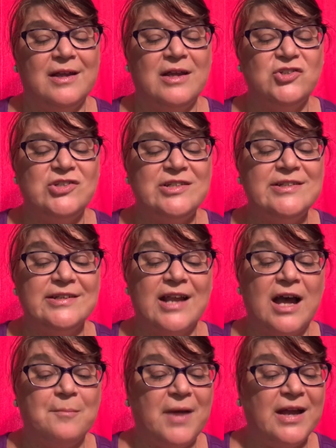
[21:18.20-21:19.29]
She did
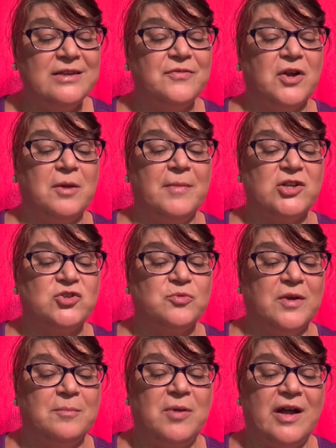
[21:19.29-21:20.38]
not mind very much
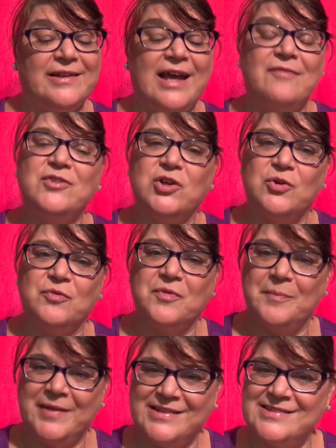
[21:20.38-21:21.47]
when Pa laughed at her for
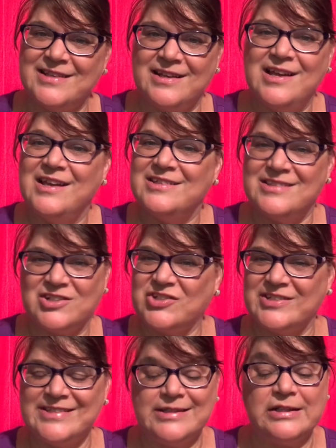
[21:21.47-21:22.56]
being such a
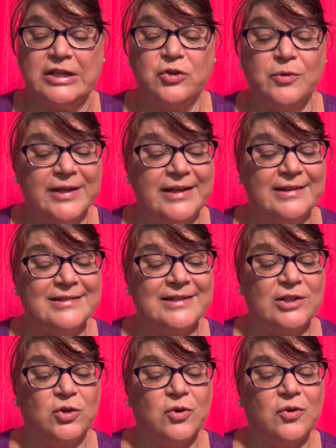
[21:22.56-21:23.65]
silly, greedy
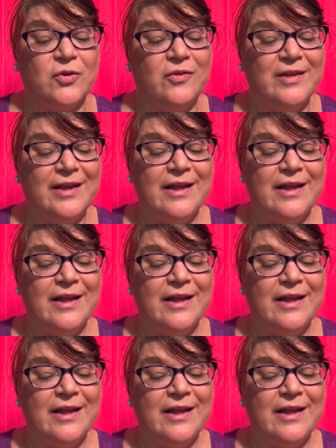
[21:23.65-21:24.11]
little girl,